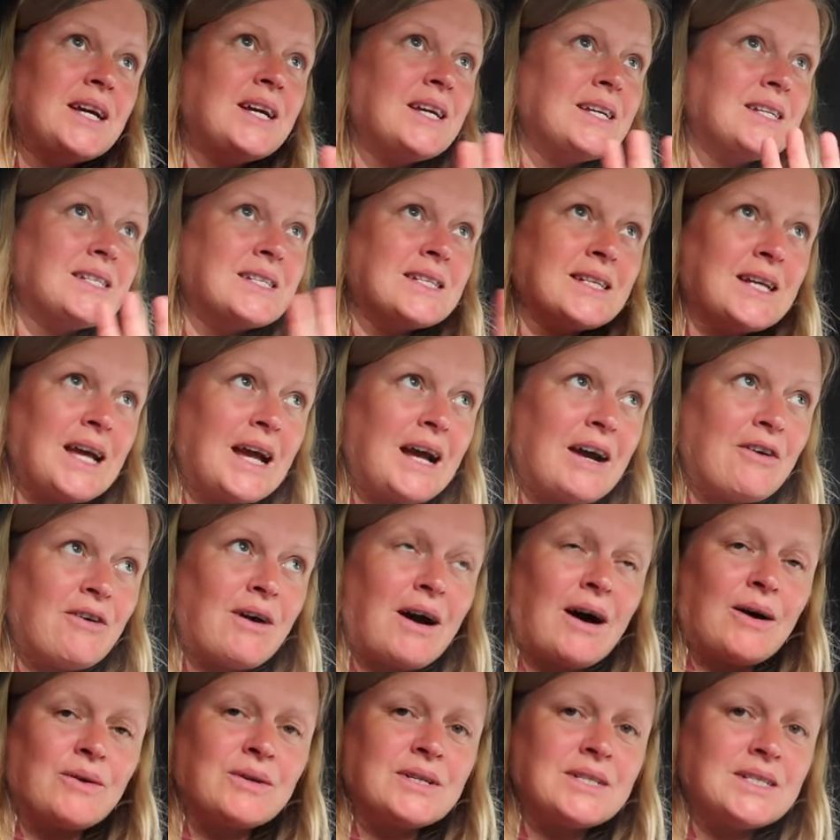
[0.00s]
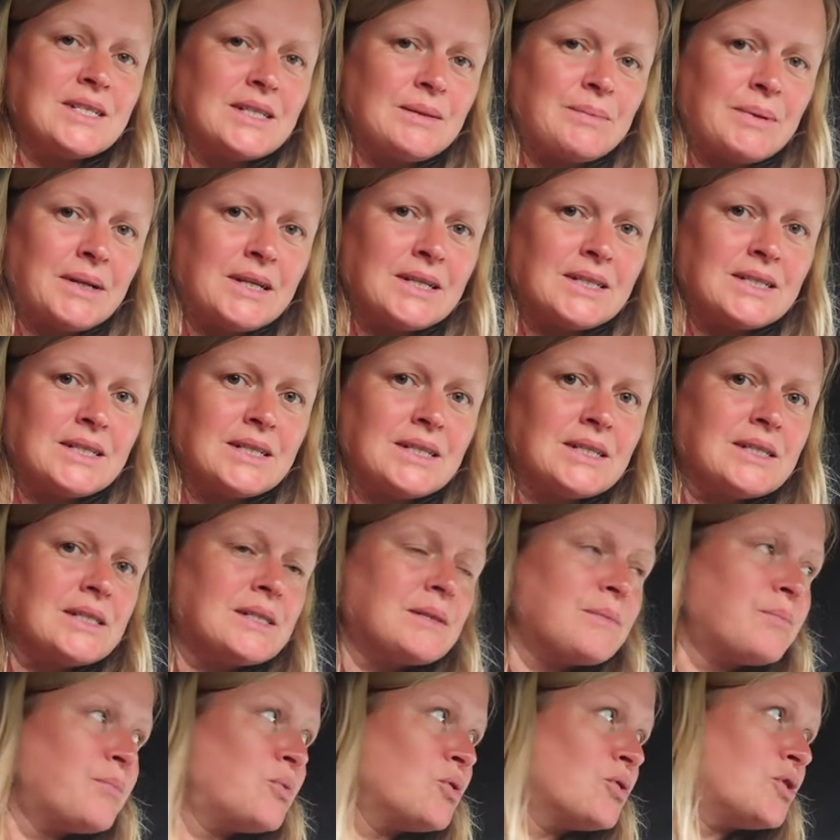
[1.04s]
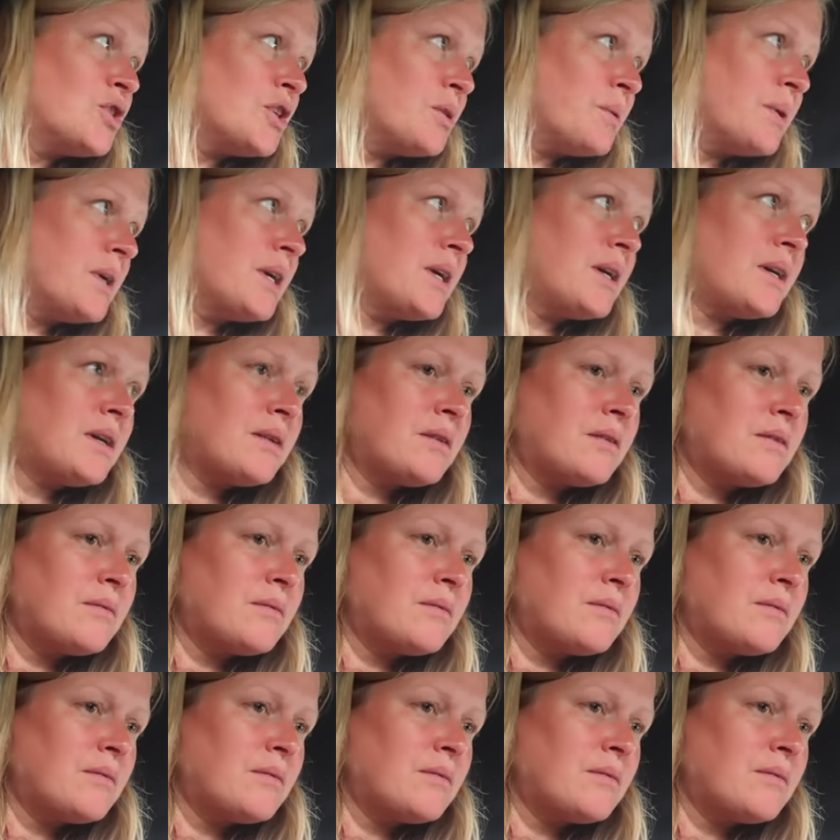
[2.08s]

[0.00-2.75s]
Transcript: is to get around, see places, but do it